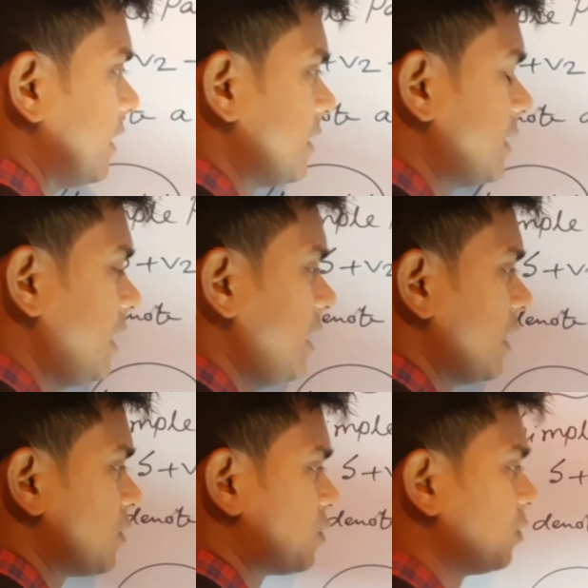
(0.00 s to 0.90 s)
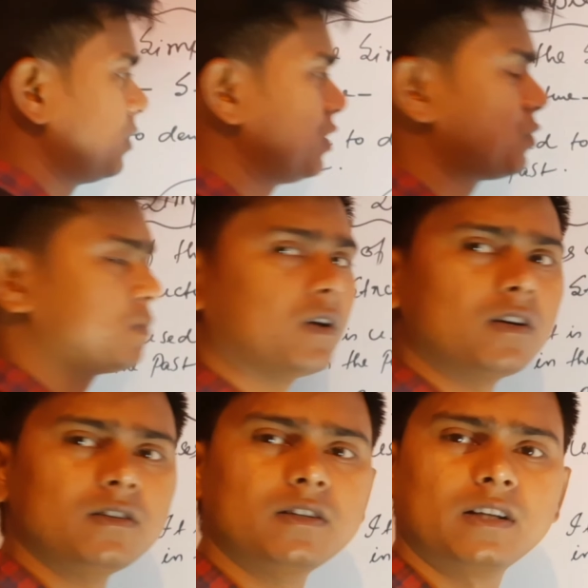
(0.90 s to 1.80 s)
See, through this
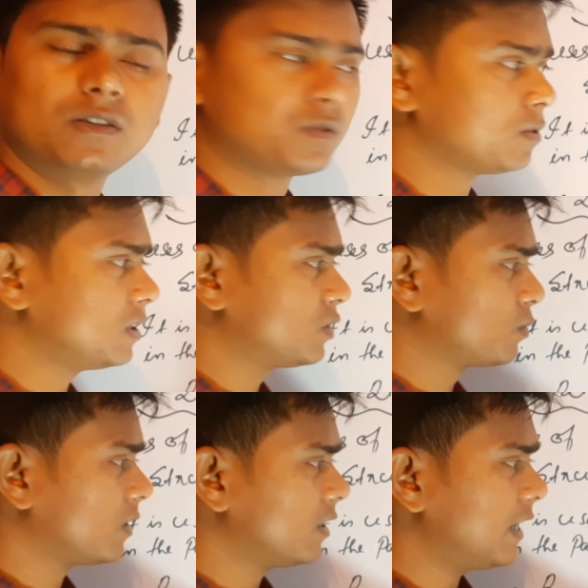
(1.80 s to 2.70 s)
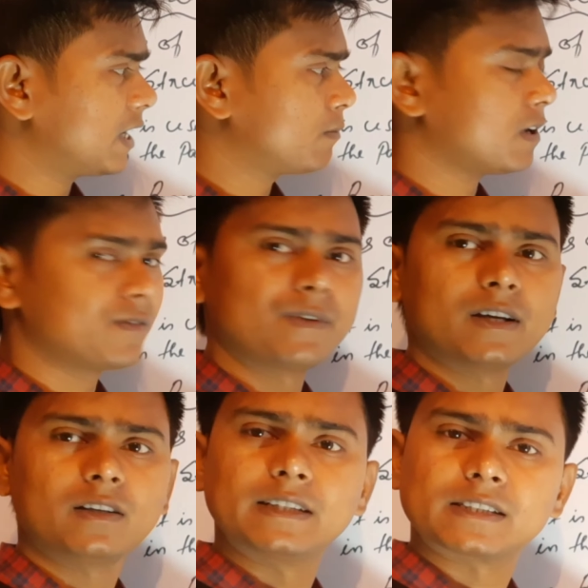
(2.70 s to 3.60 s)
word
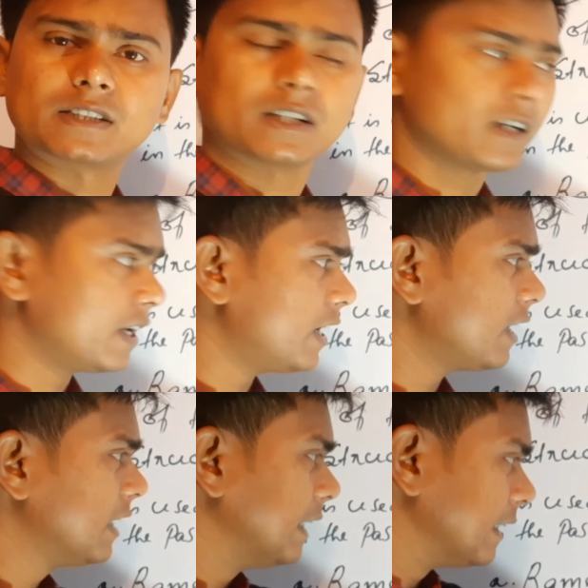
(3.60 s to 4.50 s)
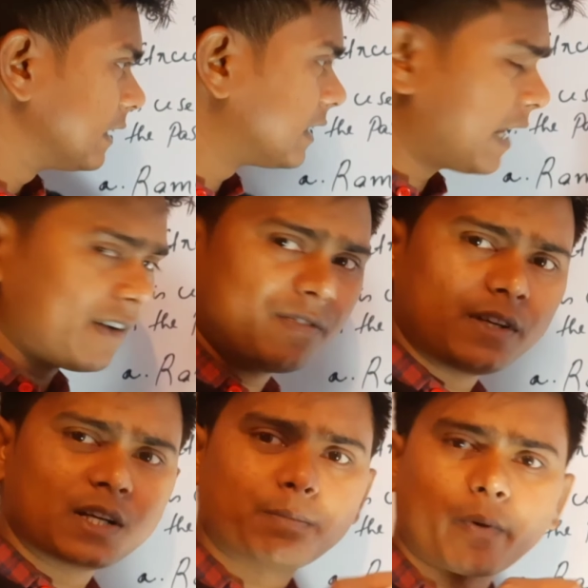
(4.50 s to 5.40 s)
adverbial yesterday, the
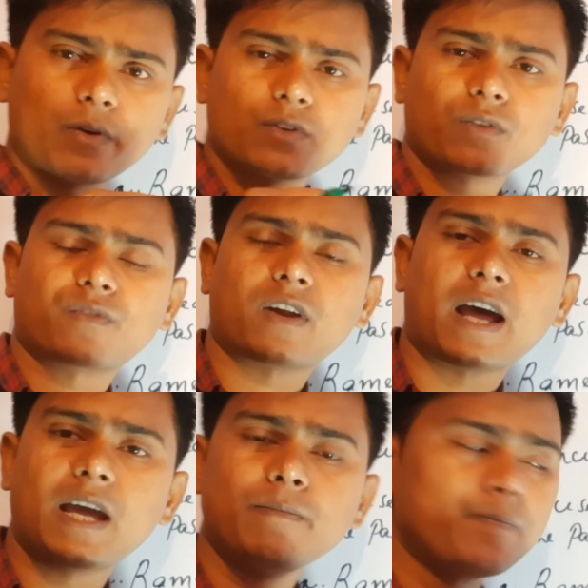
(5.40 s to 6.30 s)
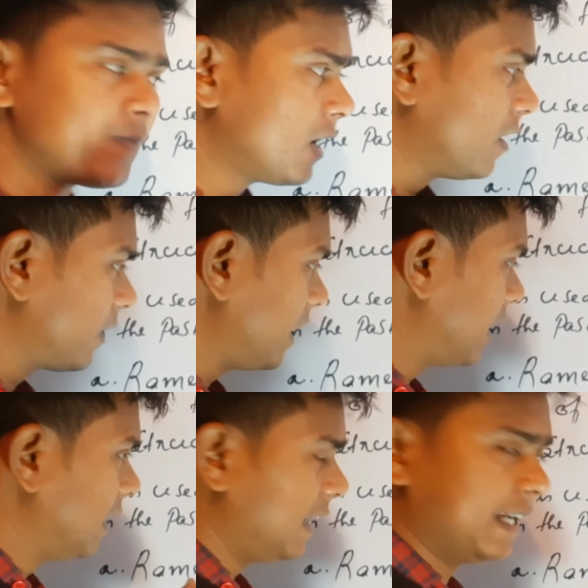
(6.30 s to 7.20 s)
definite point of time,
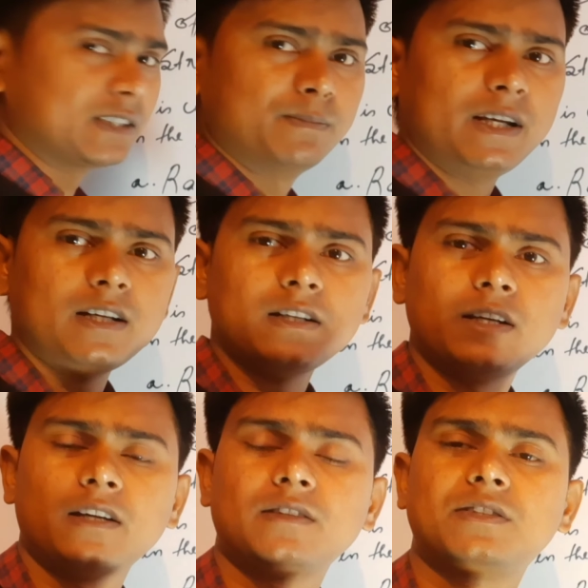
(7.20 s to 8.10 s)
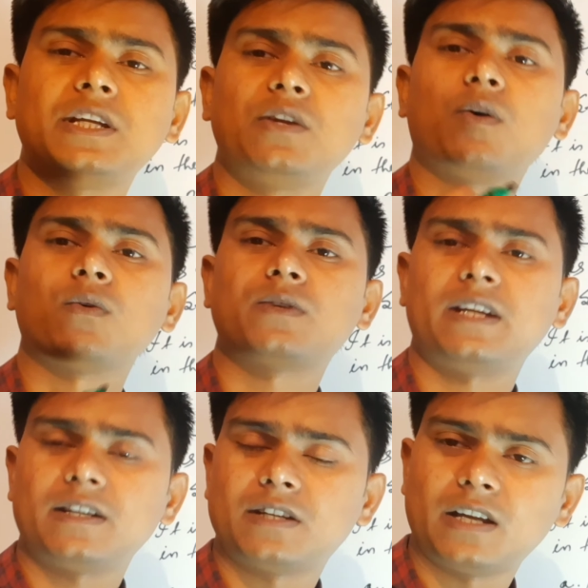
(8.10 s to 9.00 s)
okay, has been
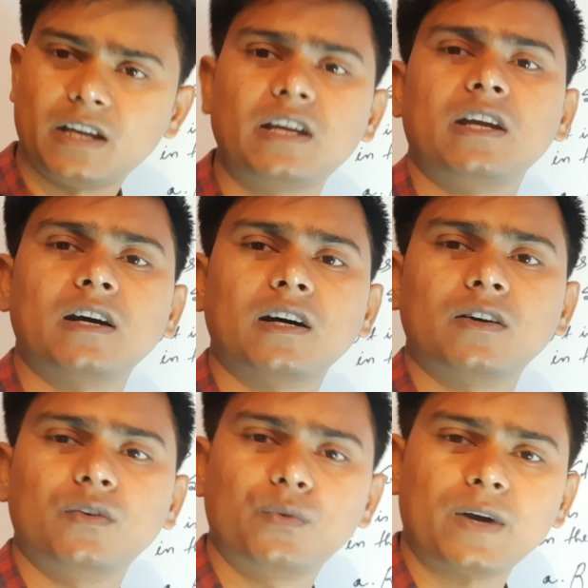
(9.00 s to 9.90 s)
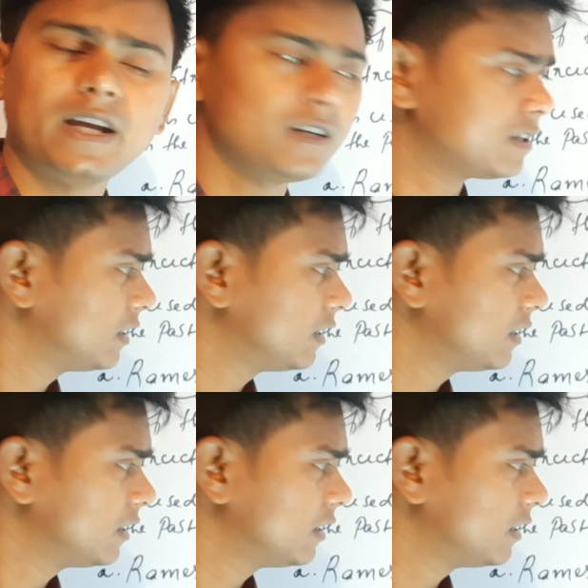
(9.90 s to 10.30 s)
denoted here, right?